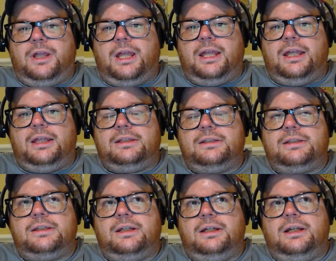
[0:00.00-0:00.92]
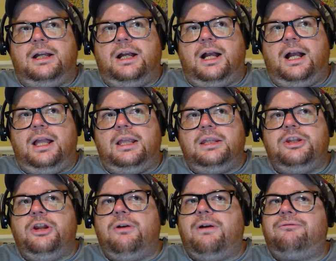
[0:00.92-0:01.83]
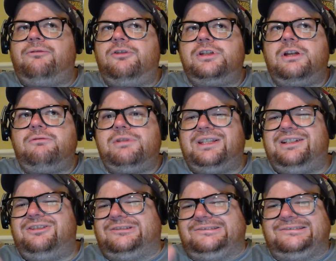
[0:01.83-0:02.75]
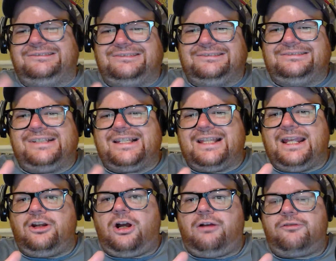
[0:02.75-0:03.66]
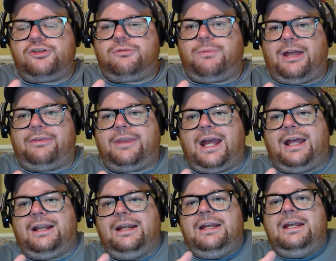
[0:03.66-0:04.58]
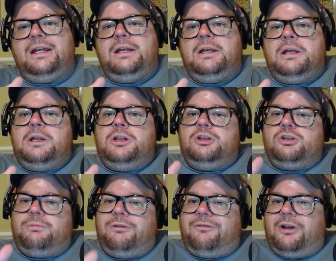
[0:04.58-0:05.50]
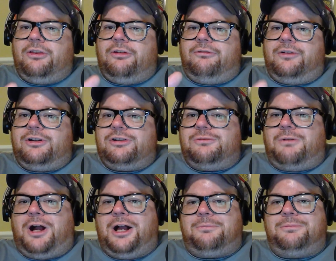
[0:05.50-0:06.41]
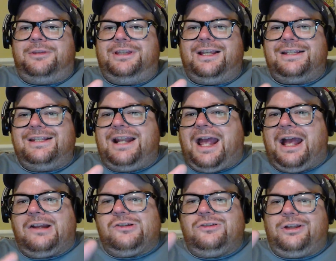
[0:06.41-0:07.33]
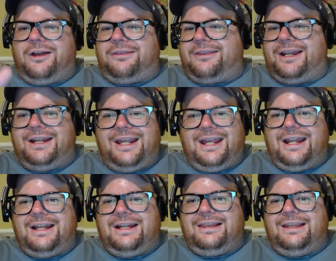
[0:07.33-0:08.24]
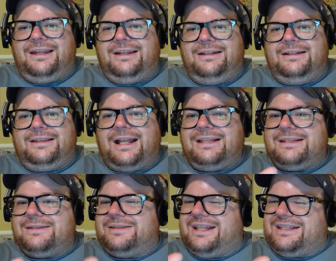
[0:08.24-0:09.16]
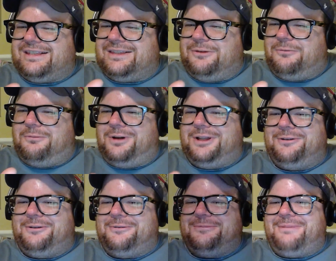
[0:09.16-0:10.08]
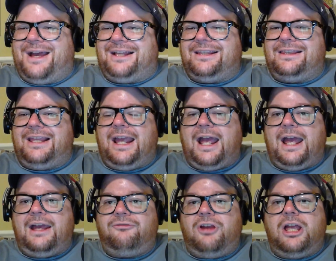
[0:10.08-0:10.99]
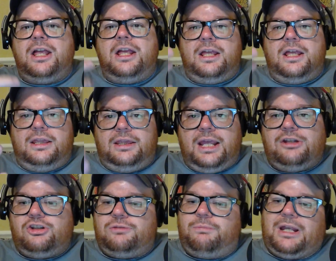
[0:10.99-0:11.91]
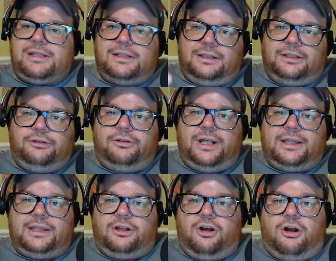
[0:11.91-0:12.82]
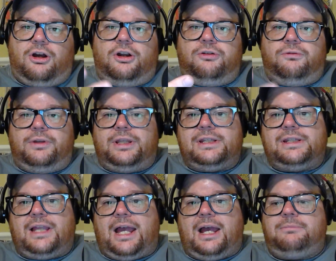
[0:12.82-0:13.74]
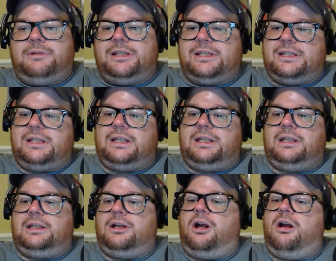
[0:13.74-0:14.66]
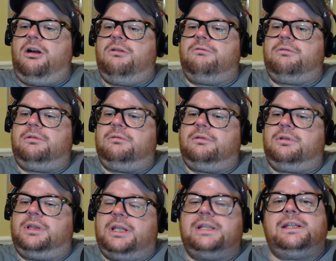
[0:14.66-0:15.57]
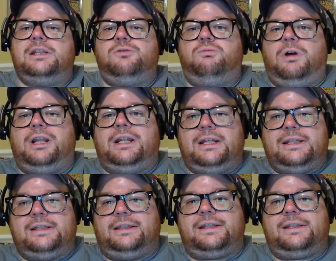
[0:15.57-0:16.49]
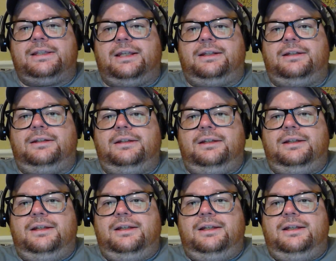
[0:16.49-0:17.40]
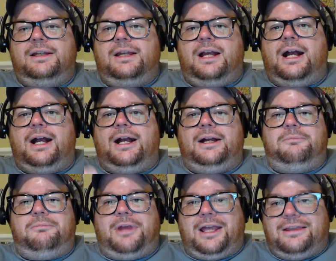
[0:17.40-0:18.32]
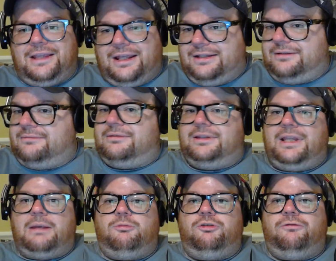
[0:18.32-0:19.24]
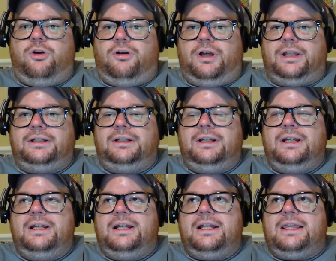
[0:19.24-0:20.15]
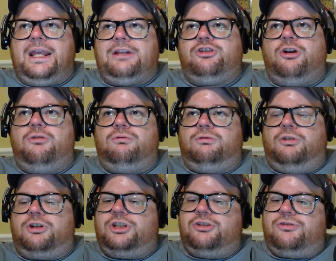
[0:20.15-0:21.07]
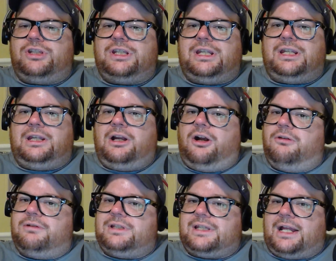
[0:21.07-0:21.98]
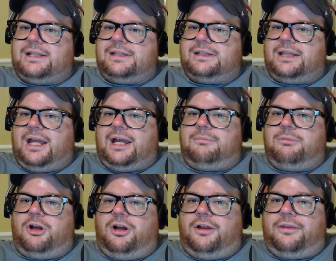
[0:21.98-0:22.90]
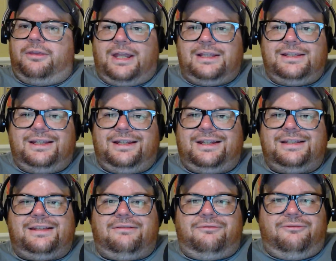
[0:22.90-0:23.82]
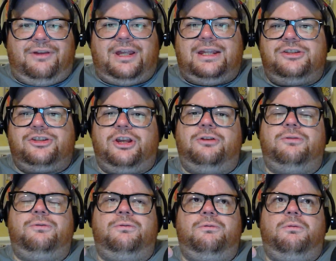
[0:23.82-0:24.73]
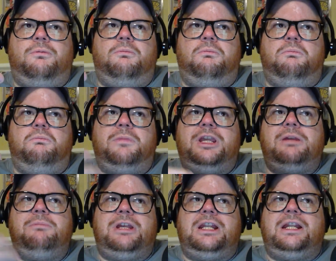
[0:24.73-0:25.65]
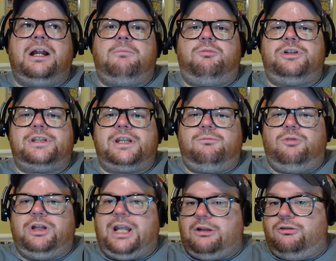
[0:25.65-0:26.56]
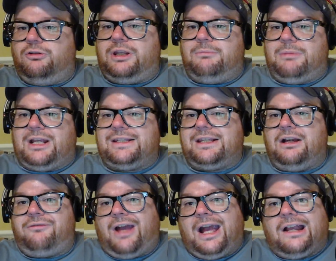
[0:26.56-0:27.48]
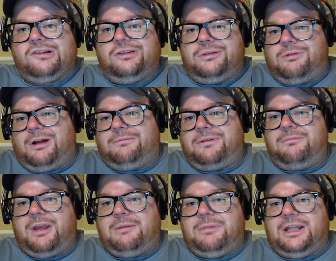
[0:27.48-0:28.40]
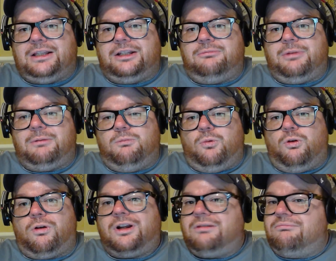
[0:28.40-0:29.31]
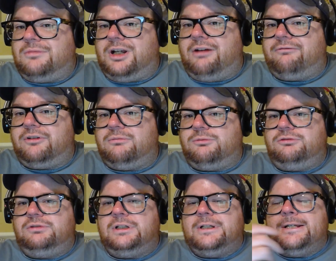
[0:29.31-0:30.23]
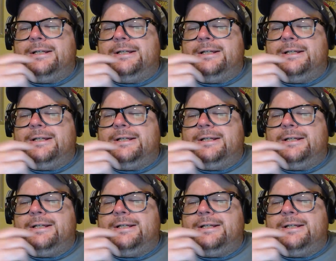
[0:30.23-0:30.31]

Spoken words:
And, at first I was a little standoffish about that. To be fair, though, Veriswap doesn't actually authenticate anything. That's the one holdback that they have. They just basically look at the card or the slab to see, oh, this is what is listed. And then they move on. They don't look to see, oh, is that slab authentic? Is it fit? So me meeting up with someone and looking myself actually probably made me a little bit more comfortable.